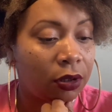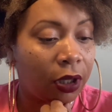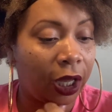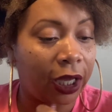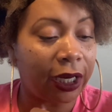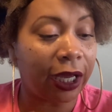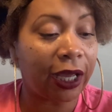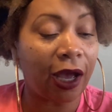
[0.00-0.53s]

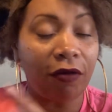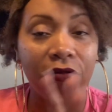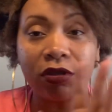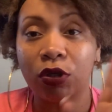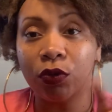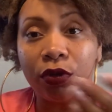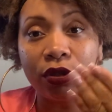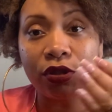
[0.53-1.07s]
And they gave it
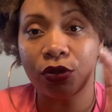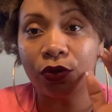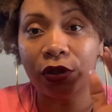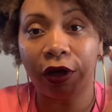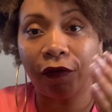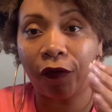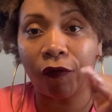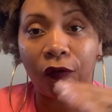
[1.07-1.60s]
to you in two
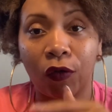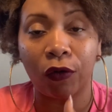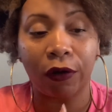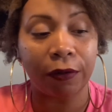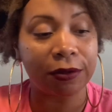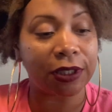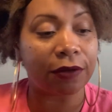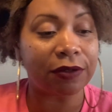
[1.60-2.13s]
different
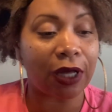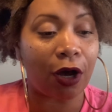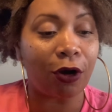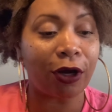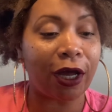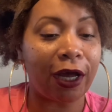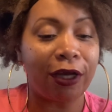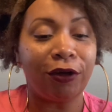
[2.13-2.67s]
forms. They was like,
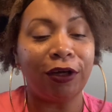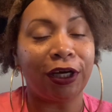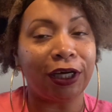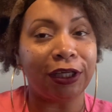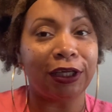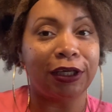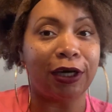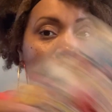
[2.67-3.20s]
okay, you didn't
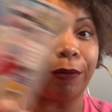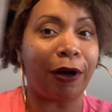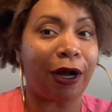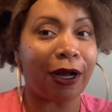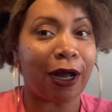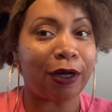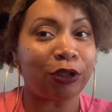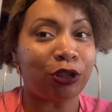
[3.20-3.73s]
get the number I
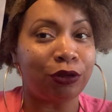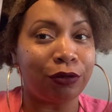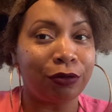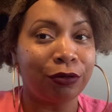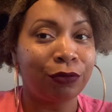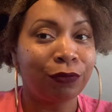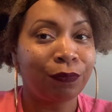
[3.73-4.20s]
got you.